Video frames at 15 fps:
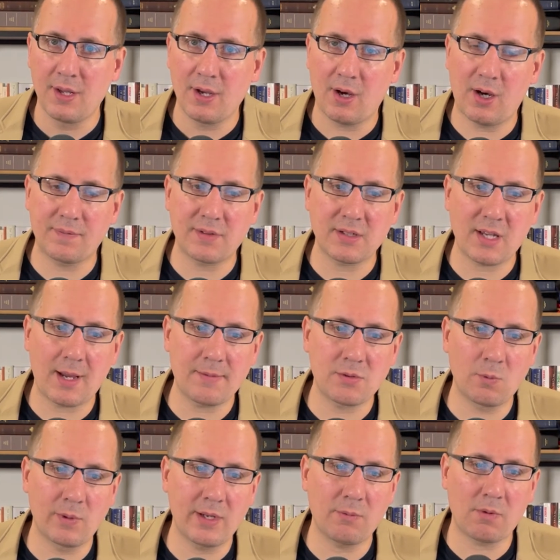Oftentimes
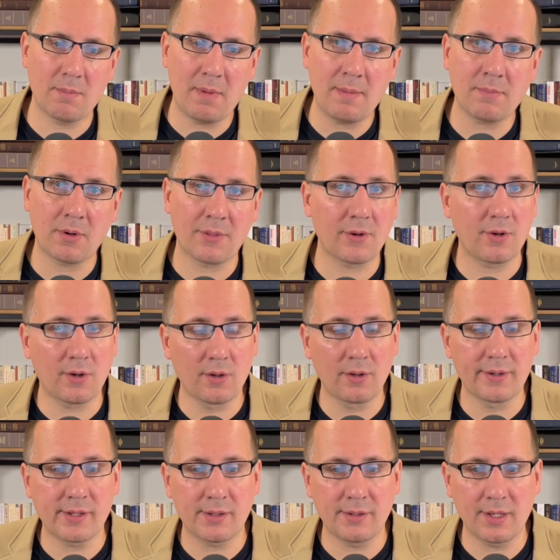we remember the
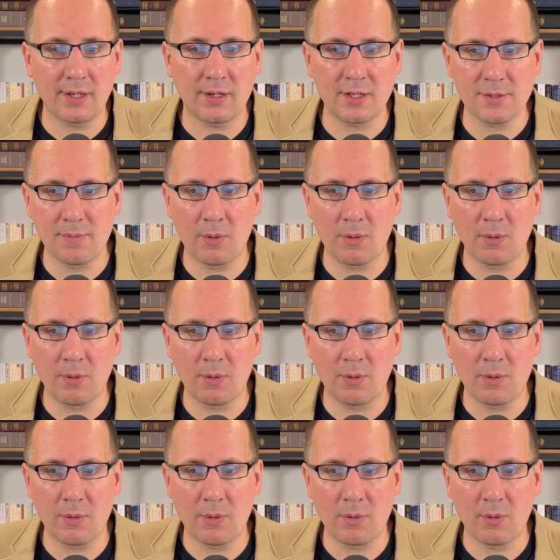earlier years,